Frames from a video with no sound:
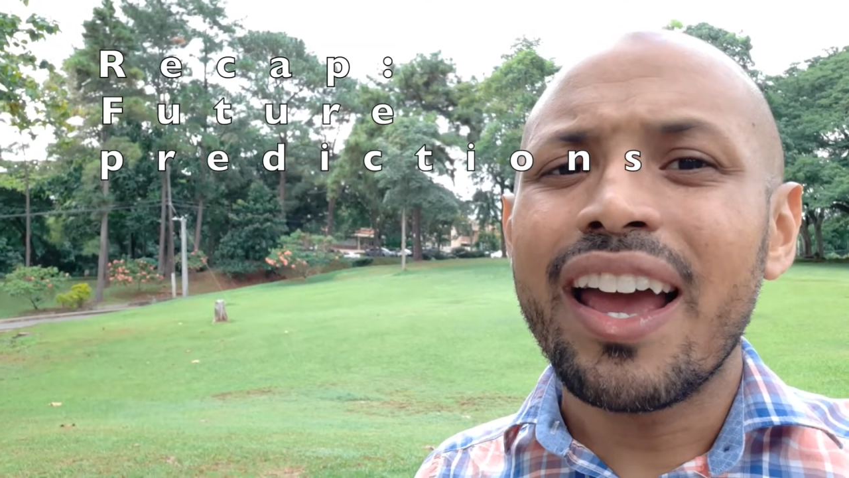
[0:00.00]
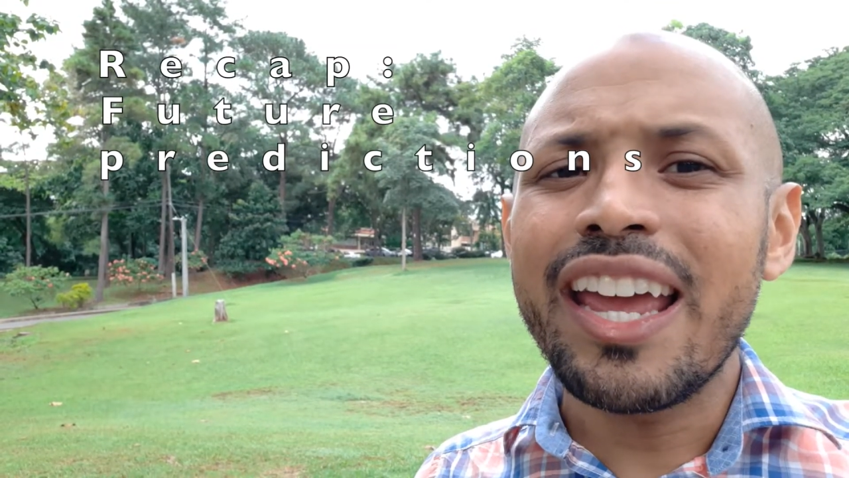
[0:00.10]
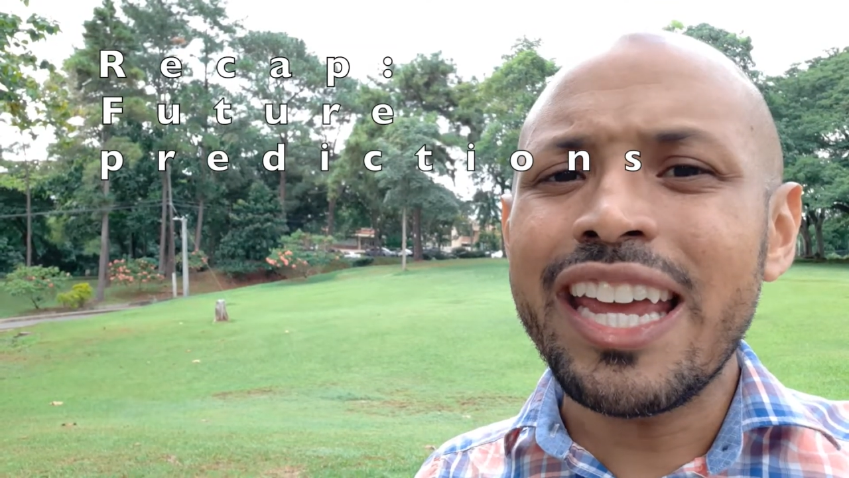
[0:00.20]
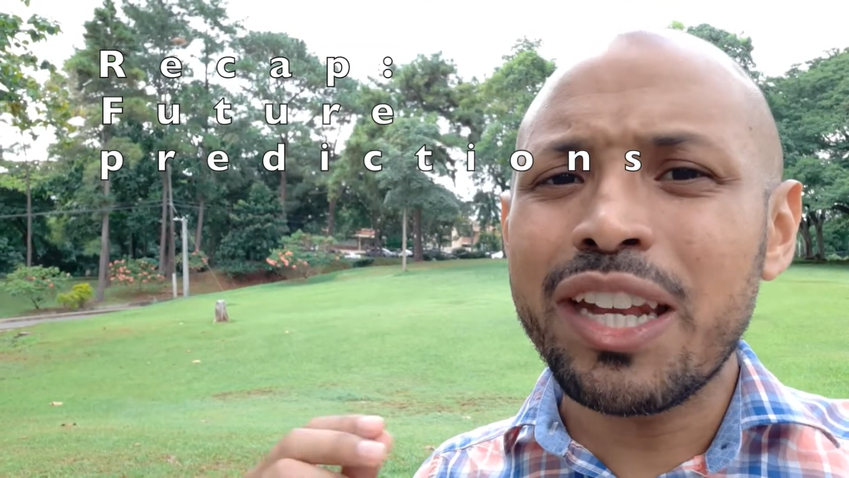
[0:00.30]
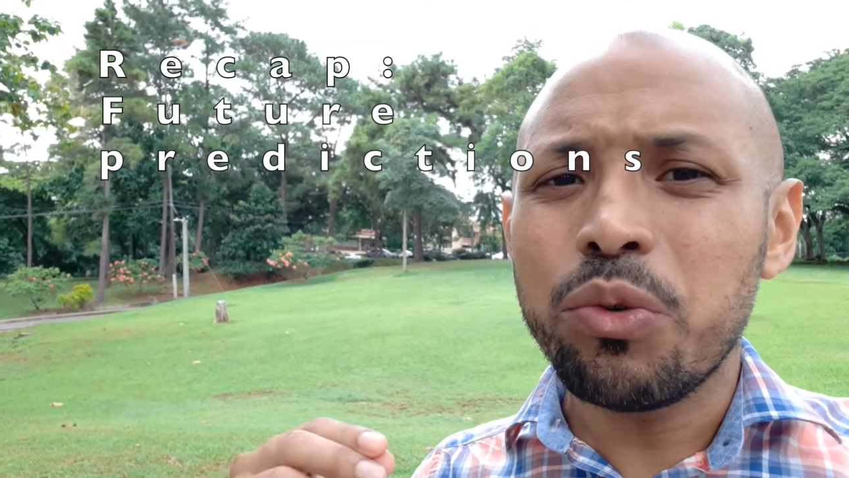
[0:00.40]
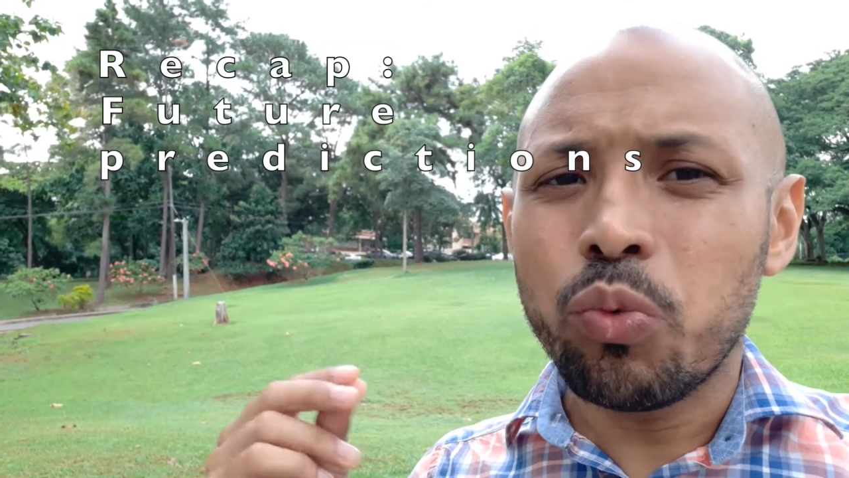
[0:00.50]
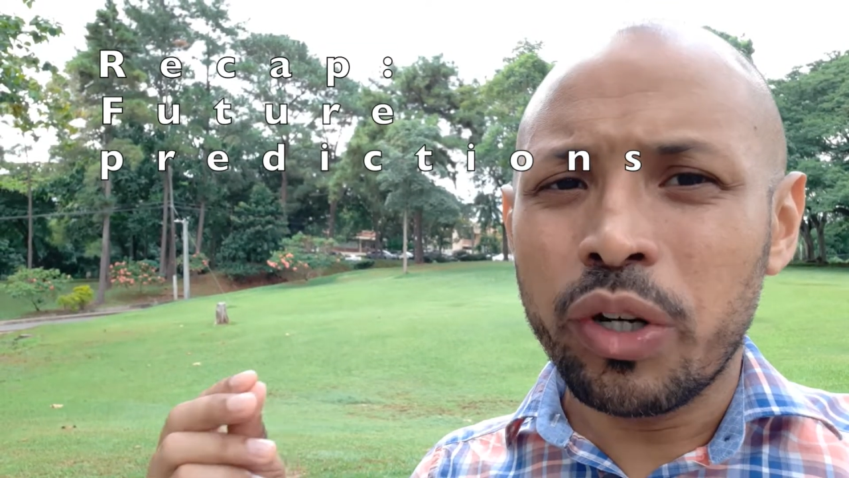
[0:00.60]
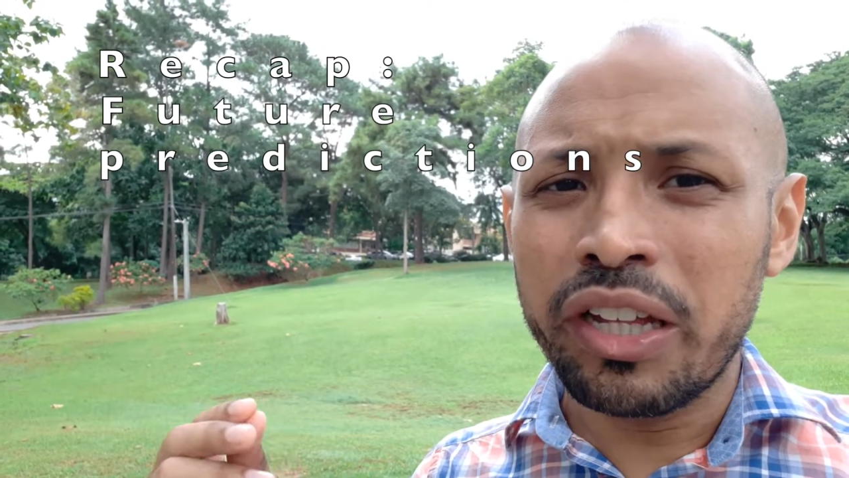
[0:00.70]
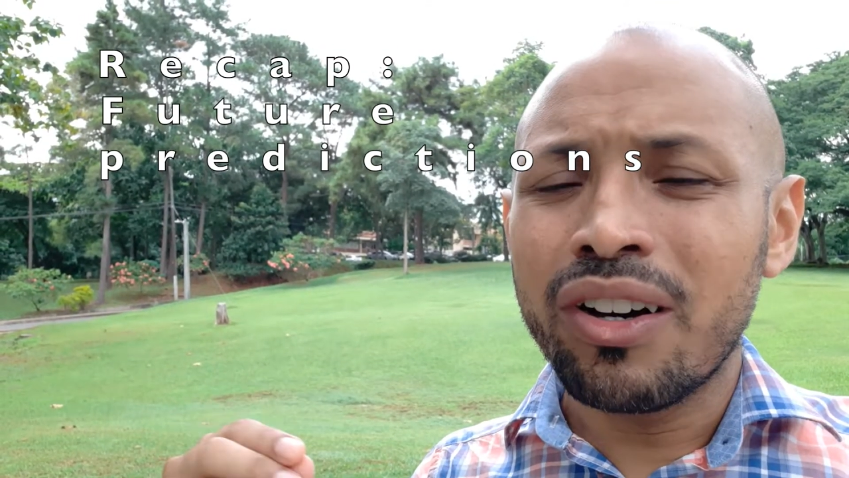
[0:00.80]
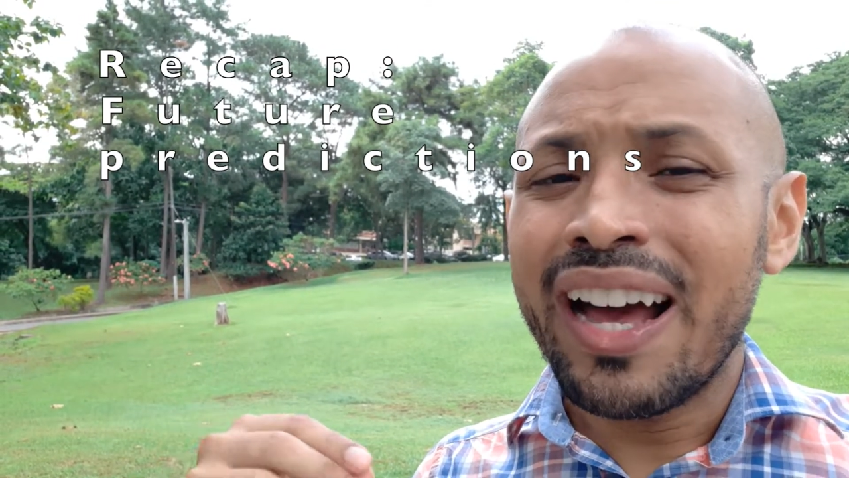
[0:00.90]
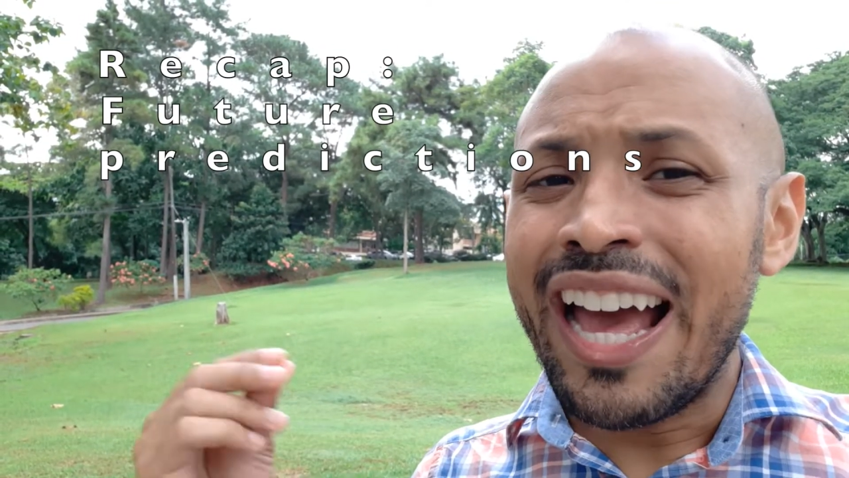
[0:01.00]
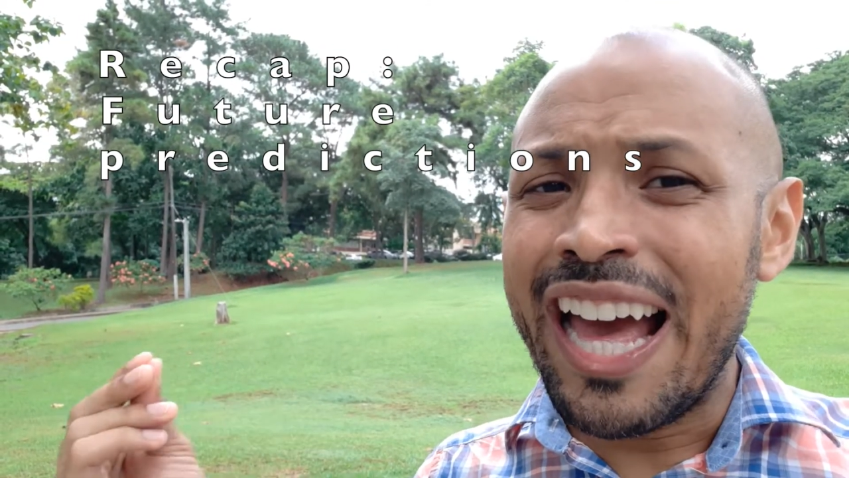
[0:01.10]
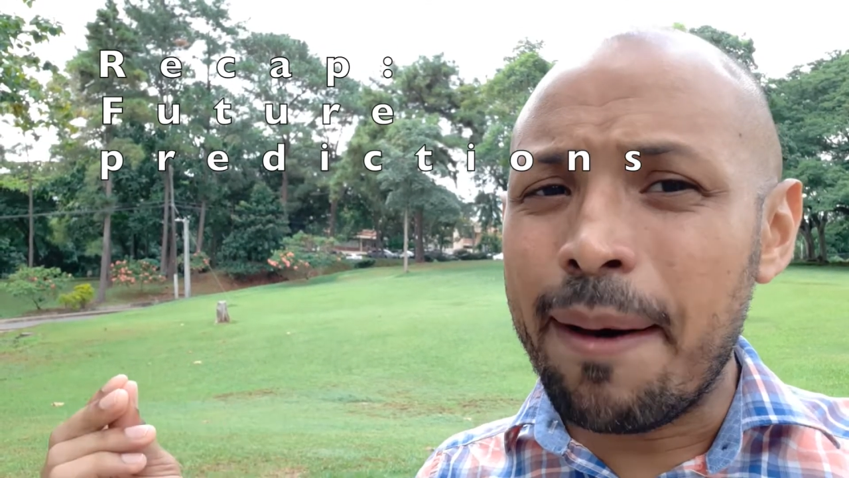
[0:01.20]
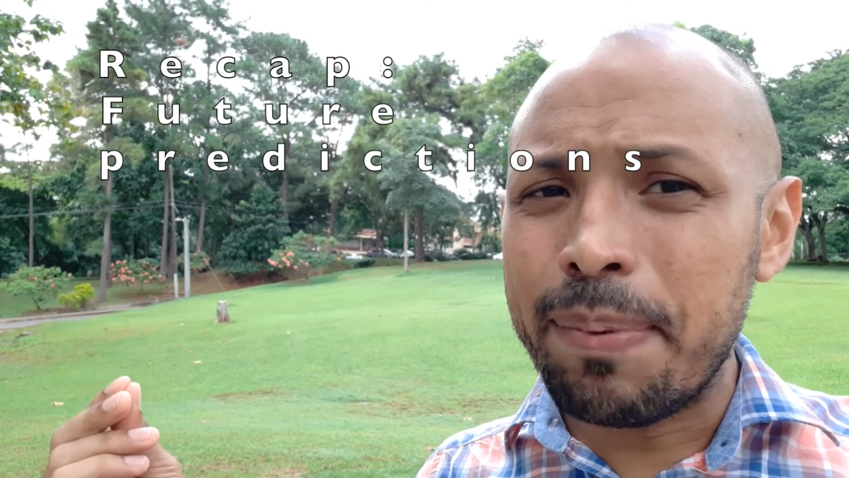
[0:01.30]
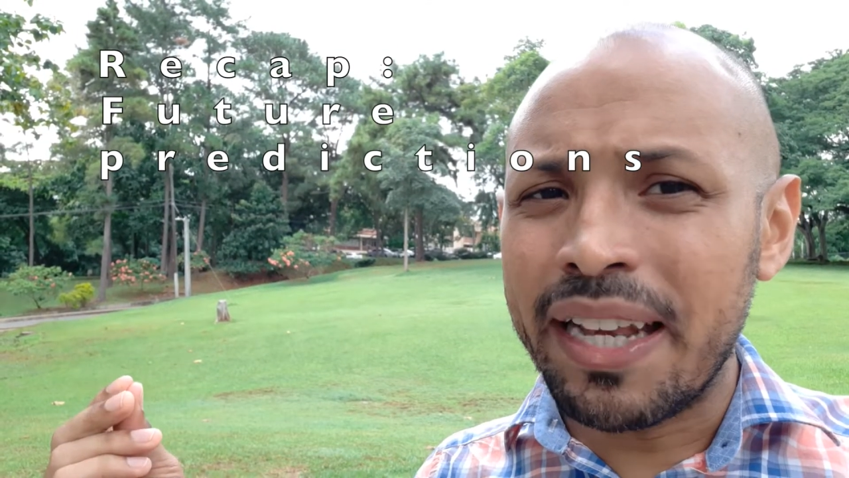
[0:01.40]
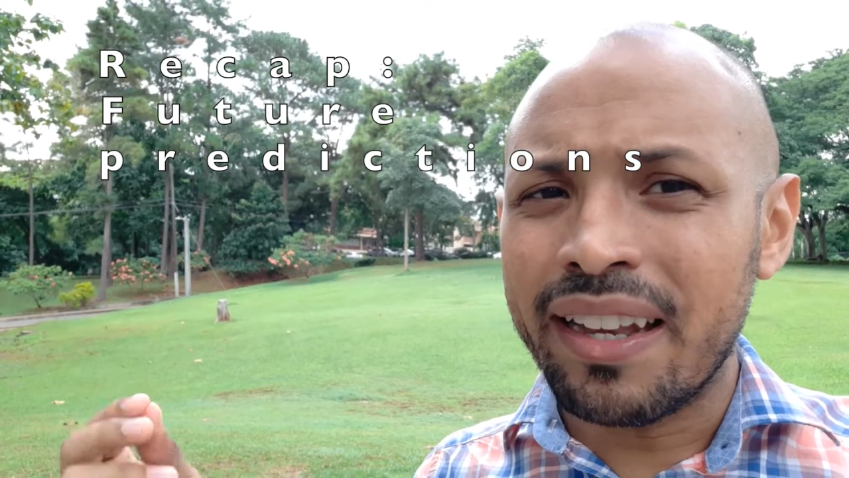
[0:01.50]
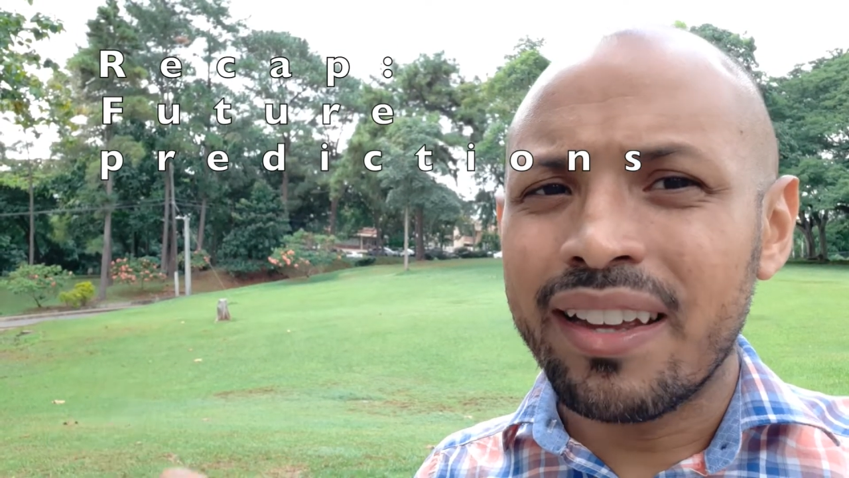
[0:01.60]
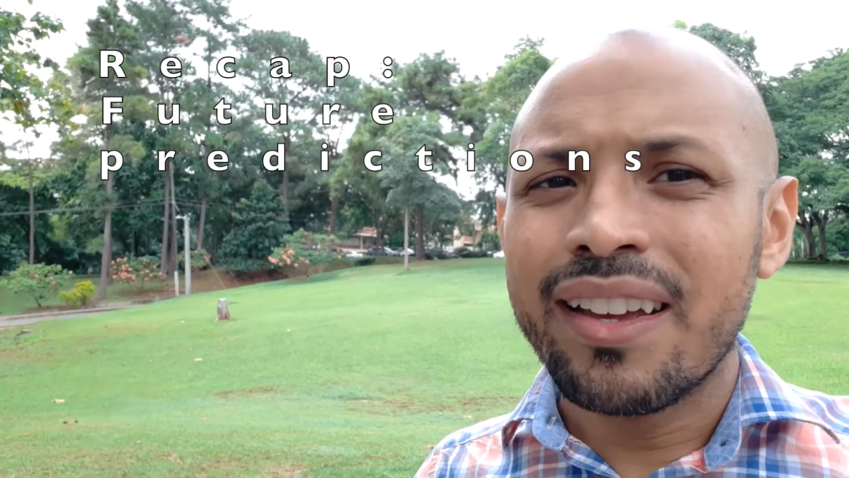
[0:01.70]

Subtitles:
it will happen,